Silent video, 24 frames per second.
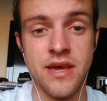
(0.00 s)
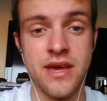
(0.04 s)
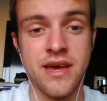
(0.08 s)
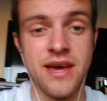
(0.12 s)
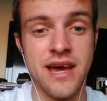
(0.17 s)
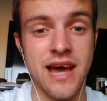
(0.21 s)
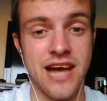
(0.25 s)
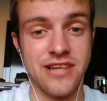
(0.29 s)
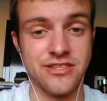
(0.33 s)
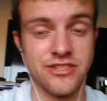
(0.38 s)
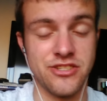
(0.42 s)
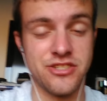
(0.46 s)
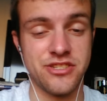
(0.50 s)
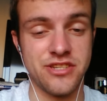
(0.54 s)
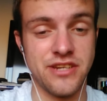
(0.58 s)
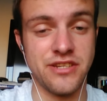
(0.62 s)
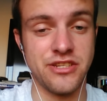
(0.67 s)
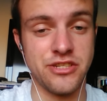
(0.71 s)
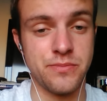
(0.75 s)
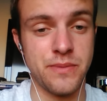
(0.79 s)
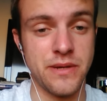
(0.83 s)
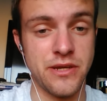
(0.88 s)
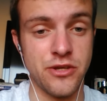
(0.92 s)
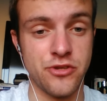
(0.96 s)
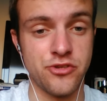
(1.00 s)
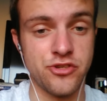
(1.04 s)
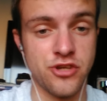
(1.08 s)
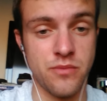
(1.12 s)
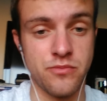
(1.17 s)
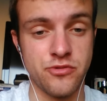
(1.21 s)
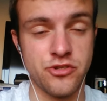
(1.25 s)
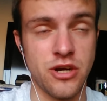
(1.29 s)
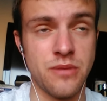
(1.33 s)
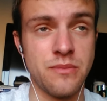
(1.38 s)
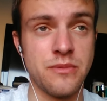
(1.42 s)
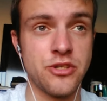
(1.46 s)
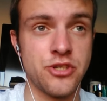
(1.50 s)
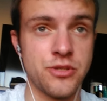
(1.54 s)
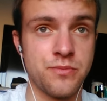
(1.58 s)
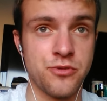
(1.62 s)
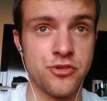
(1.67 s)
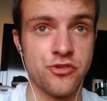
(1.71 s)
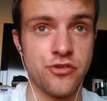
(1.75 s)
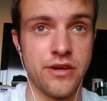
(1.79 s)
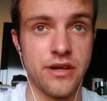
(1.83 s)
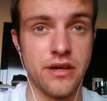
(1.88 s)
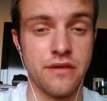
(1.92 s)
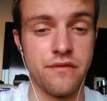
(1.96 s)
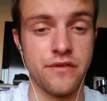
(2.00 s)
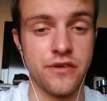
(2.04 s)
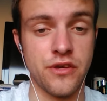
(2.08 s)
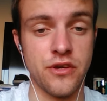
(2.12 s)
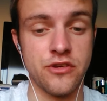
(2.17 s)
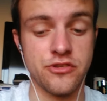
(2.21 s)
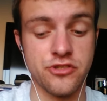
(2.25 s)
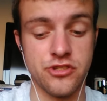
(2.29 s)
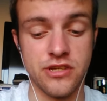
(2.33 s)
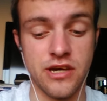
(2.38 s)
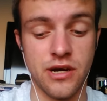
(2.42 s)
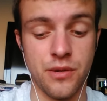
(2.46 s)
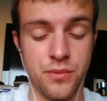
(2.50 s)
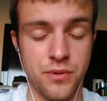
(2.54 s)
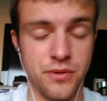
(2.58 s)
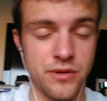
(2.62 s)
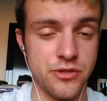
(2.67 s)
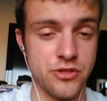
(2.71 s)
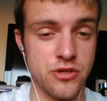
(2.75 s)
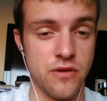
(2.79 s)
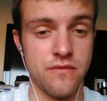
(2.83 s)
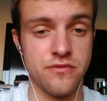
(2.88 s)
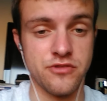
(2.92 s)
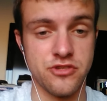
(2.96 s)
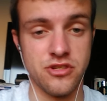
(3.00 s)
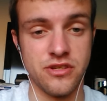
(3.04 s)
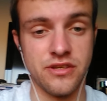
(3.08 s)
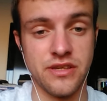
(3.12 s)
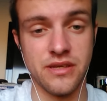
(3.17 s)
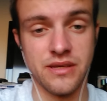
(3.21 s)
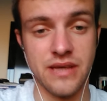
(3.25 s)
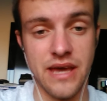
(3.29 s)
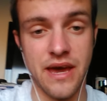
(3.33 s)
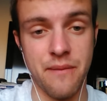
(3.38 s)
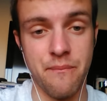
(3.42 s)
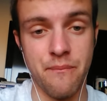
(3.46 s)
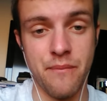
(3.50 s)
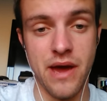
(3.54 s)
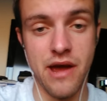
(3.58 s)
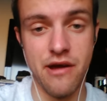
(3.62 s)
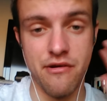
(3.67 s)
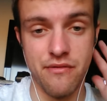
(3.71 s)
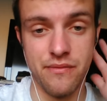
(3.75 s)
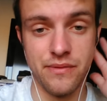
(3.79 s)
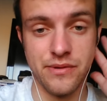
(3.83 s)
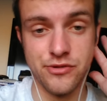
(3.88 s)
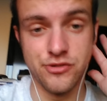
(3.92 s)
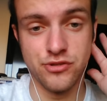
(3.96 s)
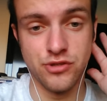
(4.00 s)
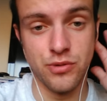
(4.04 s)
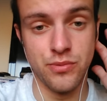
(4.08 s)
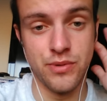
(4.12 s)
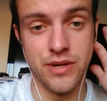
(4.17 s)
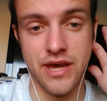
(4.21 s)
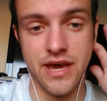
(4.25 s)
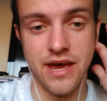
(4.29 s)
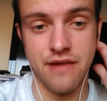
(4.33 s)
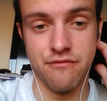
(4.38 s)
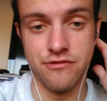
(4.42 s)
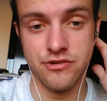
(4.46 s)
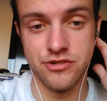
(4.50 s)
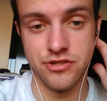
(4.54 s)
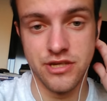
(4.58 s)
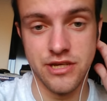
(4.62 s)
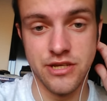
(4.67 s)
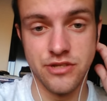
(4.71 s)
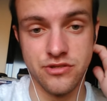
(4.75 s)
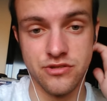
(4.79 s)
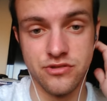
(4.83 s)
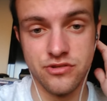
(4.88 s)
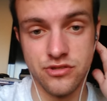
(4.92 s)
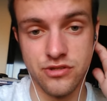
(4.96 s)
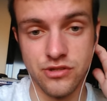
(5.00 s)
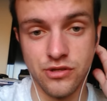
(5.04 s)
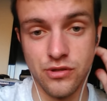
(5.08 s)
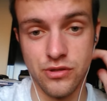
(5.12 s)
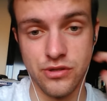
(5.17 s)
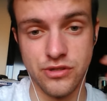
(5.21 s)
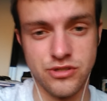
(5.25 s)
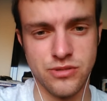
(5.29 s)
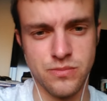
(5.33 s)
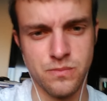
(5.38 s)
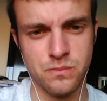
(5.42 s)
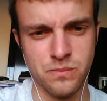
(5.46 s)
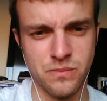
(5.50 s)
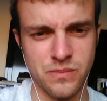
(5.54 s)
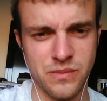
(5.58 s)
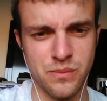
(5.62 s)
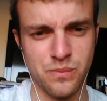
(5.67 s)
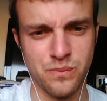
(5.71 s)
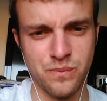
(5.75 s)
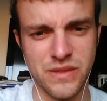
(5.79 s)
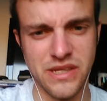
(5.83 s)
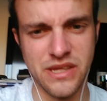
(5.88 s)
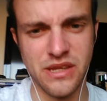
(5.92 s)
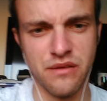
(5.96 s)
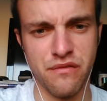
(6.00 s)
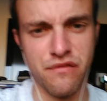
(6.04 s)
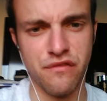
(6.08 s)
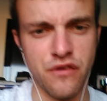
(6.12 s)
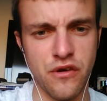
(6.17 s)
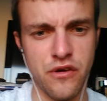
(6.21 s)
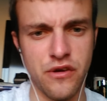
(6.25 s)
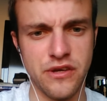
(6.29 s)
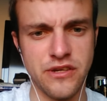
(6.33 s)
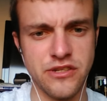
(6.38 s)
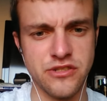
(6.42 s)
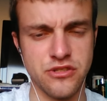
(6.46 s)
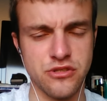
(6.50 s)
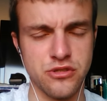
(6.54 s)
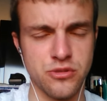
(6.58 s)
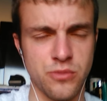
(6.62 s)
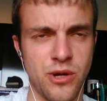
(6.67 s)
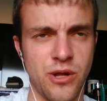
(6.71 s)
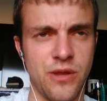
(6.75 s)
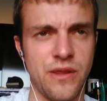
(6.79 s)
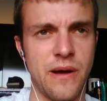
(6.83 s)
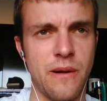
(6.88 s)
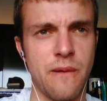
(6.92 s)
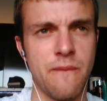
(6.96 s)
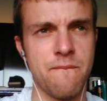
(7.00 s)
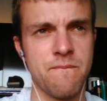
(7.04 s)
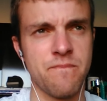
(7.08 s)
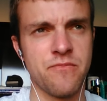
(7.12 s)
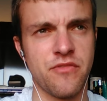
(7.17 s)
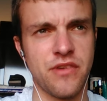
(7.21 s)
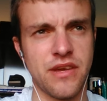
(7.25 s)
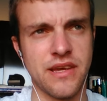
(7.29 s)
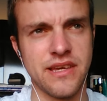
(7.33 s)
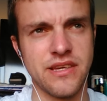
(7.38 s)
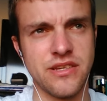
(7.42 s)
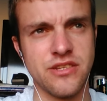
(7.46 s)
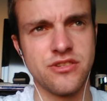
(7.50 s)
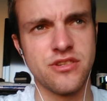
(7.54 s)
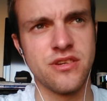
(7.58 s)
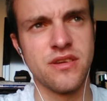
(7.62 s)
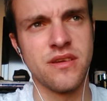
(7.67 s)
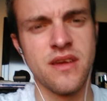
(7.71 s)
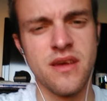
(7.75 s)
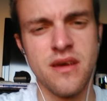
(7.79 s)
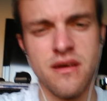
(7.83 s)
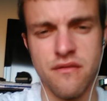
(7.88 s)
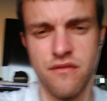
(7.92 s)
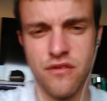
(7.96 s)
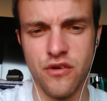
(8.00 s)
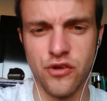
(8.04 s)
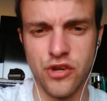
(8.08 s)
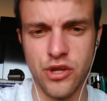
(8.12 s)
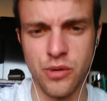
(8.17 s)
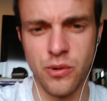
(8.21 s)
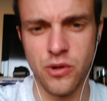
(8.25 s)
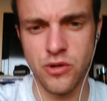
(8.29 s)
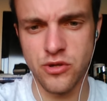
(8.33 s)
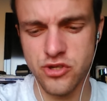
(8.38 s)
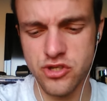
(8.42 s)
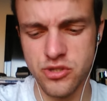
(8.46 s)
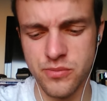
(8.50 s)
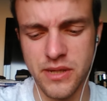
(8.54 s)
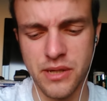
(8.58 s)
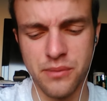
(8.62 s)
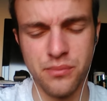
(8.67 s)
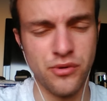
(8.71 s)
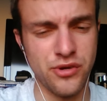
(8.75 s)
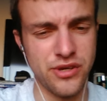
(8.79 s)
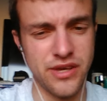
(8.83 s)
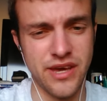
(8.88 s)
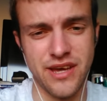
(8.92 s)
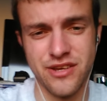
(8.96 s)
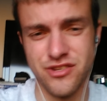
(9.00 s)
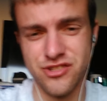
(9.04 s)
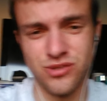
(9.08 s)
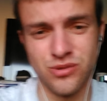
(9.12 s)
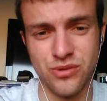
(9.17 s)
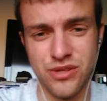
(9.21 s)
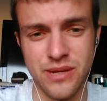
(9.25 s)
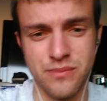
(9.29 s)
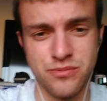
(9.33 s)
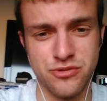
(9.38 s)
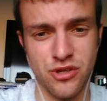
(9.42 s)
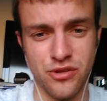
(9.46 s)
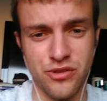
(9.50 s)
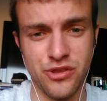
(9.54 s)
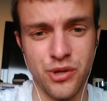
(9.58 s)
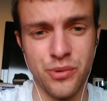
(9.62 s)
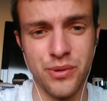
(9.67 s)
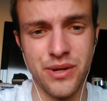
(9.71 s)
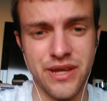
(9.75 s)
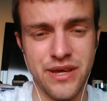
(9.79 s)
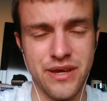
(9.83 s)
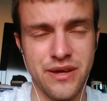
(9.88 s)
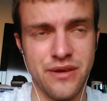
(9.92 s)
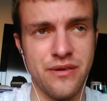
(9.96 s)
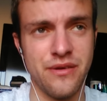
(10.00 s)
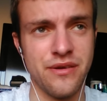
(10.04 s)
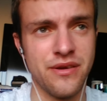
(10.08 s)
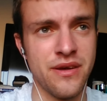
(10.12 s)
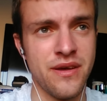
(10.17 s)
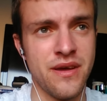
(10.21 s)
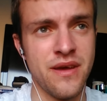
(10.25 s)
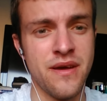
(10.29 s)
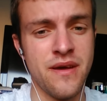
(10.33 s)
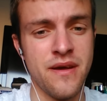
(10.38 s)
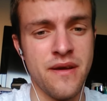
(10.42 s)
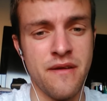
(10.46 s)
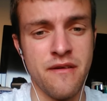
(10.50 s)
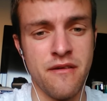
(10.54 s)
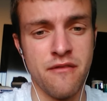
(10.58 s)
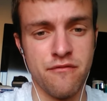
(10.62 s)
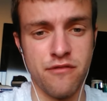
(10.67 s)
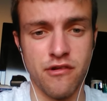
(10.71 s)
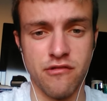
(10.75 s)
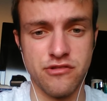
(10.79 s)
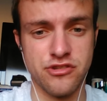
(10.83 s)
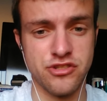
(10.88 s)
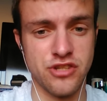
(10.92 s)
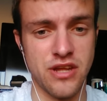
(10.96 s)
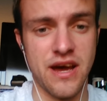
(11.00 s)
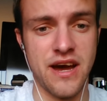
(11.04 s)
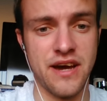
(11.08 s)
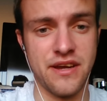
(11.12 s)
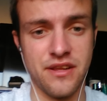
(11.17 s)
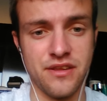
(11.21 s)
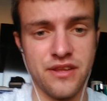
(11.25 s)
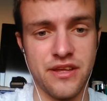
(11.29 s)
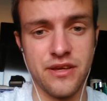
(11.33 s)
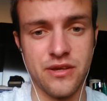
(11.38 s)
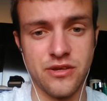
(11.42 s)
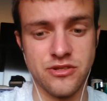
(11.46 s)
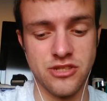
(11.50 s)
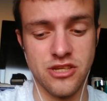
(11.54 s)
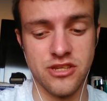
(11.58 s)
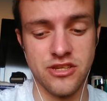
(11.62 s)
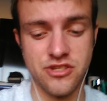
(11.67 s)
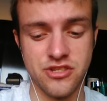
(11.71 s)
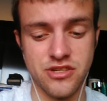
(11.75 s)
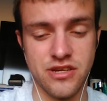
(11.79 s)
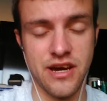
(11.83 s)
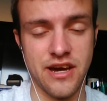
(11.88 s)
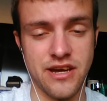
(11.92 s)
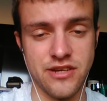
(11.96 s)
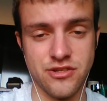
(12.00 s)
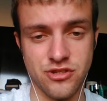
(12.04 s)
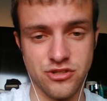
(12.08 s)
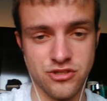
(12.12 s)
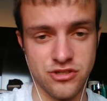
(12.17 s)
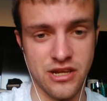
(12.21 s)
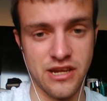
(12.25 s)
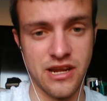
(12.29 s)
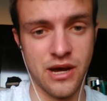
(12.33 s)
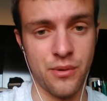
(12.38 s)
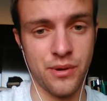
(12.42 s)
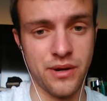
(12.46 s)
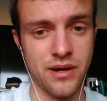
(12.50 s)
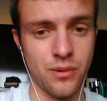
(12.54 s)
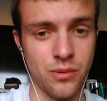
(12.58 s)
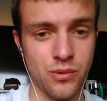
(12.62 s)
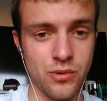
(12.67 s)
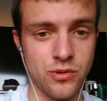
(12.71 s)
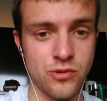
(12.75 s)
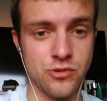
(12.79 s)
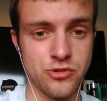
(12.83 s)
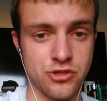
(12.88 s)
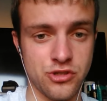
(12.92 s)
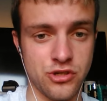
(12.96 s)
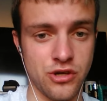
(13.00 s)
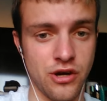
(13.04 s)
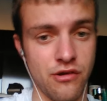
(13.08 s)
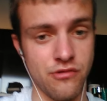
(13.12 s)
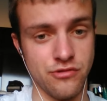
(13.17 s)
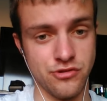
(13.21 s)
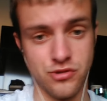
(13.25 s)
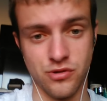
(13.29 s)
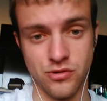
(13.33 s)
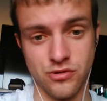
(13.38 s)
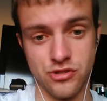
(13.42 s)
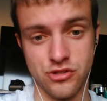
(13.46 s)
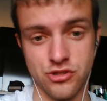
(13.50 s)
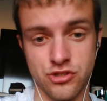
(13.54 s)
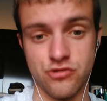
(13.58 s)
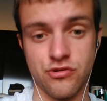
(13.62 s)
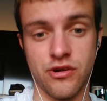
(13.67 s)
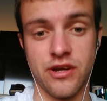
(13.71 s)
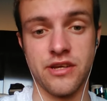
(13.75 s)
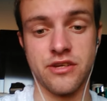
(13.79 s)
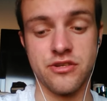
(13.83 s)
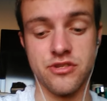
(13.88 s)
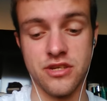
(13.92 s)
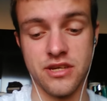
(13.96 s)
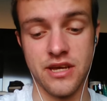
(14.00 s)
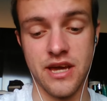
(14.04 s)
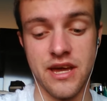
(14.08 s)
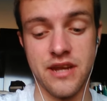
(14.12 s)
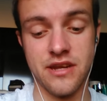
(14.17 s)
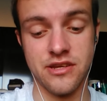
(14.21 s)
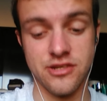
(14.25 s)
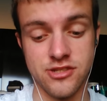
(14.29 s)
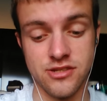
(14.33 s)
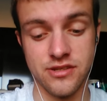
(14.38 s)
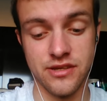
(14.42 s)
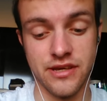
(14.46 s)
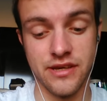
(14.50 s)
As I said, he's been a top championship striker for years now. He's obviously getting better. He's doing it every season still. He's near the 30s as well now. I think he's 31 or something, but yeah, still keeps on doing it. And Forest are high in the league because of this guy's just an out and out goal scorer, as good as a striker as you get in this league.